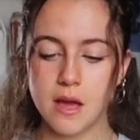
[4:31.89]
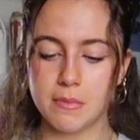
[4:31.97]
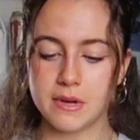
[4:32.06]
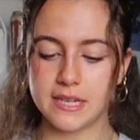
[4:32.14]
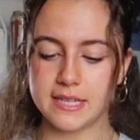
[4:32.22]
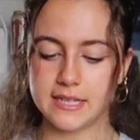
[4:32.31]

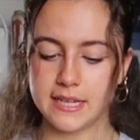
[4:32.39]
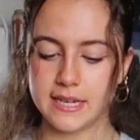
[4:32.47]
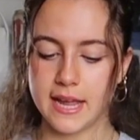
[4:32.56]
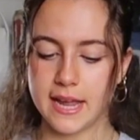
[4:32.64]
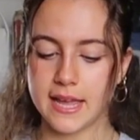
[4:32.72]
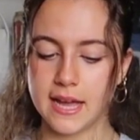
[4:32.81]
but they say
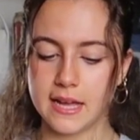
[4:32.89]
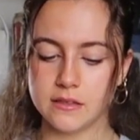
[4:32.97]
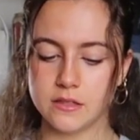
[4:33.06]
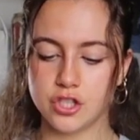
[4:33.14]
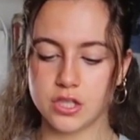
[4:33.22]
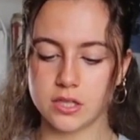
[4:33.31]
that I
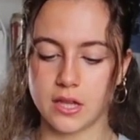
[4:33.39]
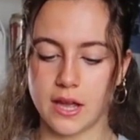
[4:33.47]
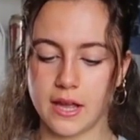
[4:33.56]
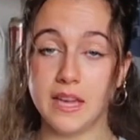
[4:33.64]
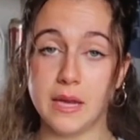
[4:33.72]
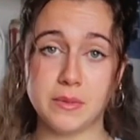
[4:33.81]
can just
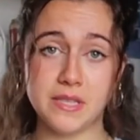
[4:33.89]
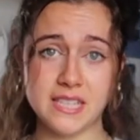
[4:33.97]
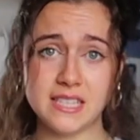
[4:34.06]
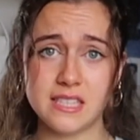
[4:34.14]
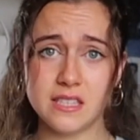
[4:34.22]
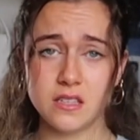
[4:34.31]
like keep
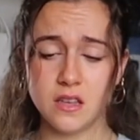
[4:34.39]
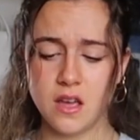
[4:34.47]
this.